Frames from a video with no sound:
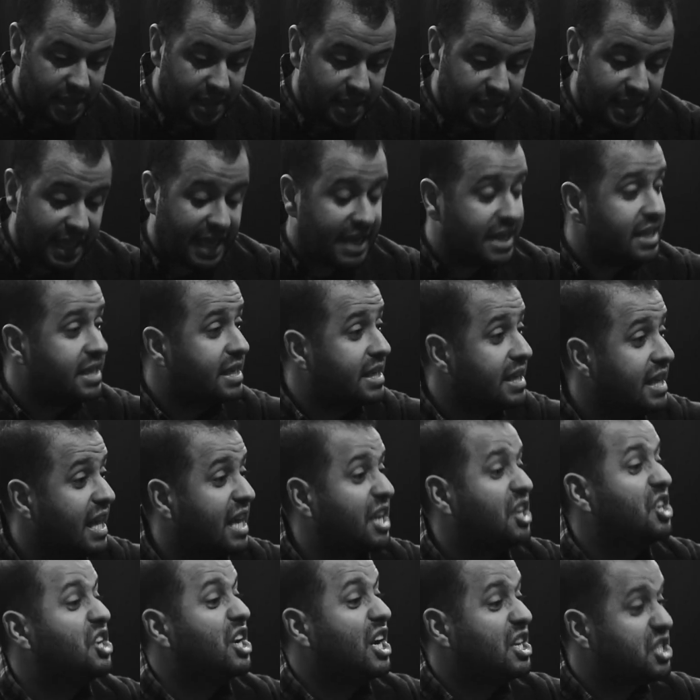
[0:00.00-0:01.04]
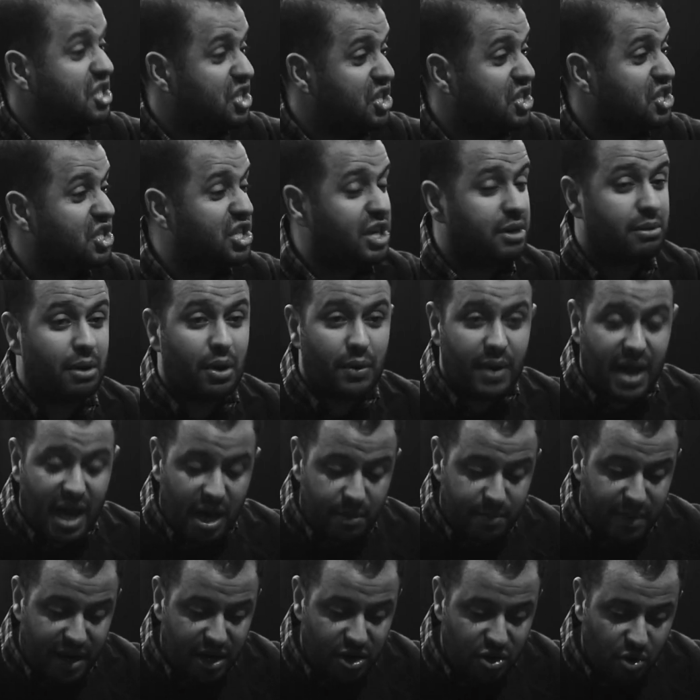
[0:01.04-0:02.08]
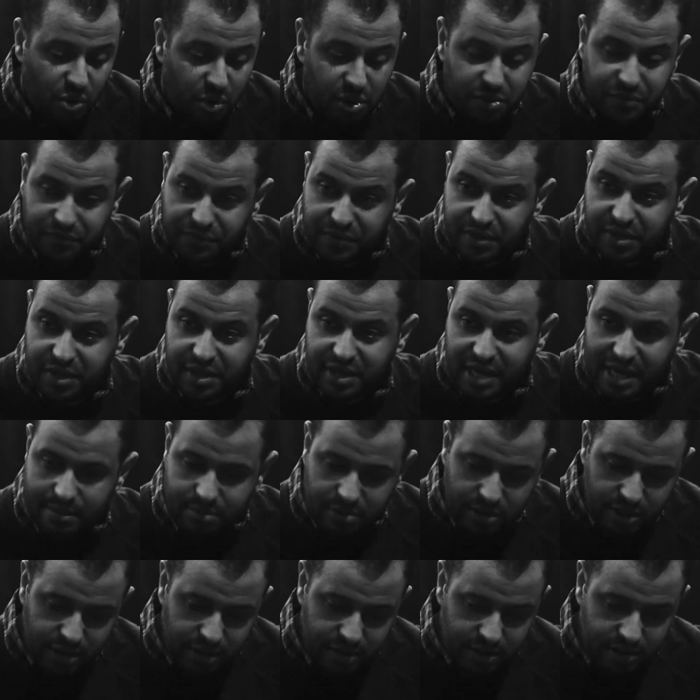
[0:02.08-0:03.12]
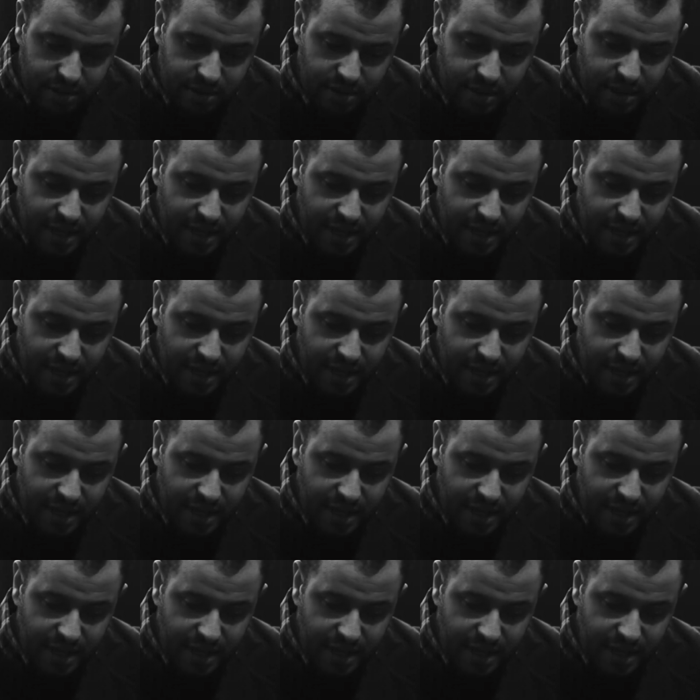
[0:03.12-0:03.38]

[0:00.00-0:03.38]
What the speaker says: like dozens that are around my North Philly neighborhood,